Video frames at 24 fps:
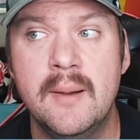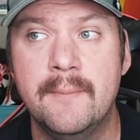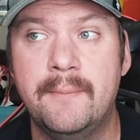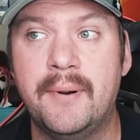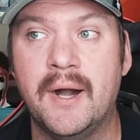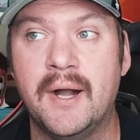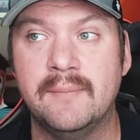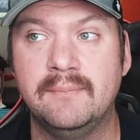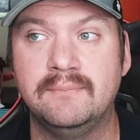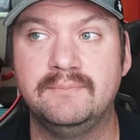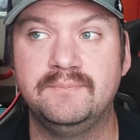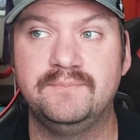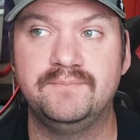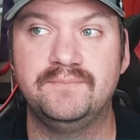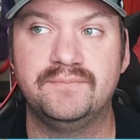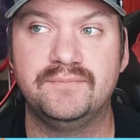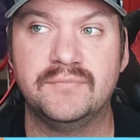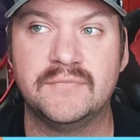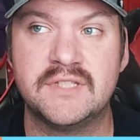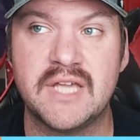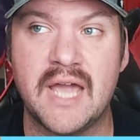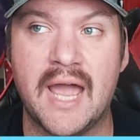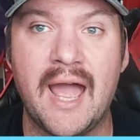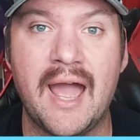but
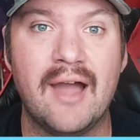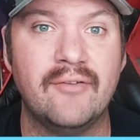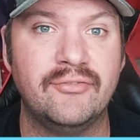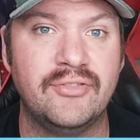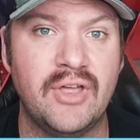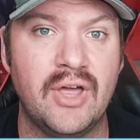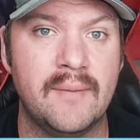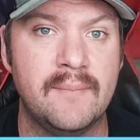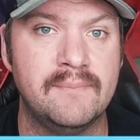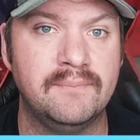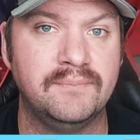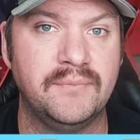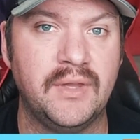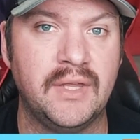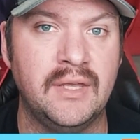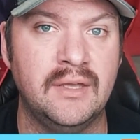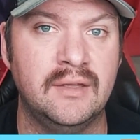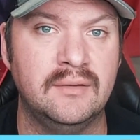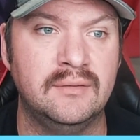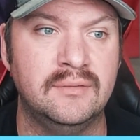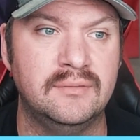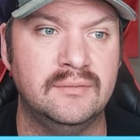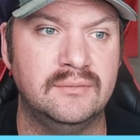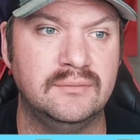to have them
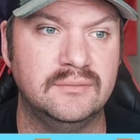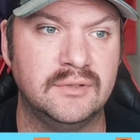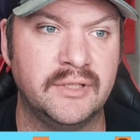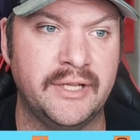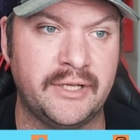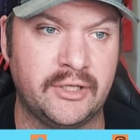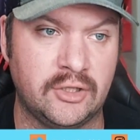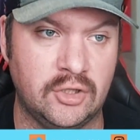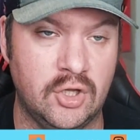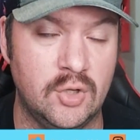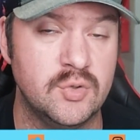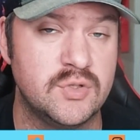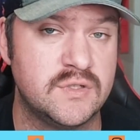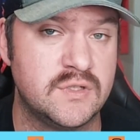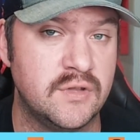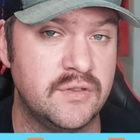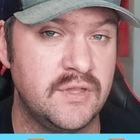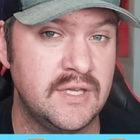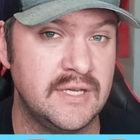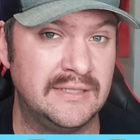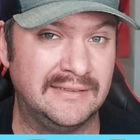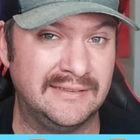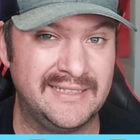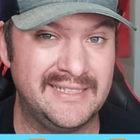in like close to
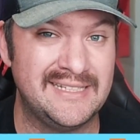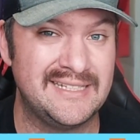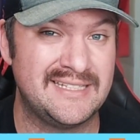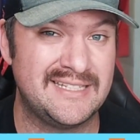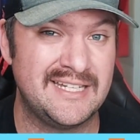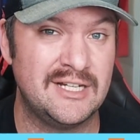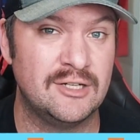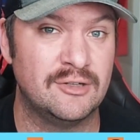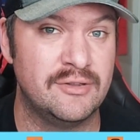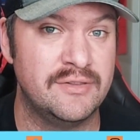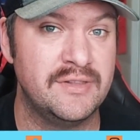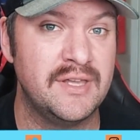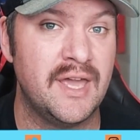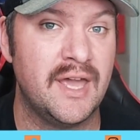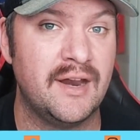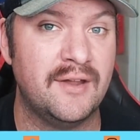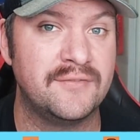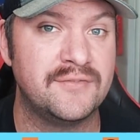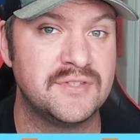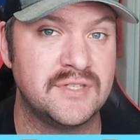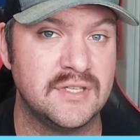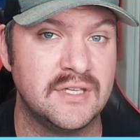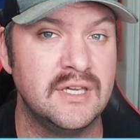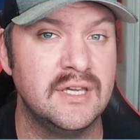the elite tier in the N
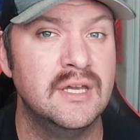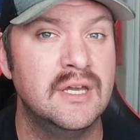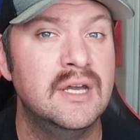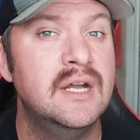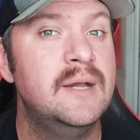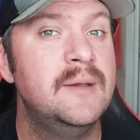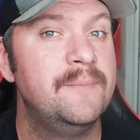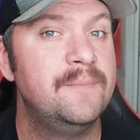F C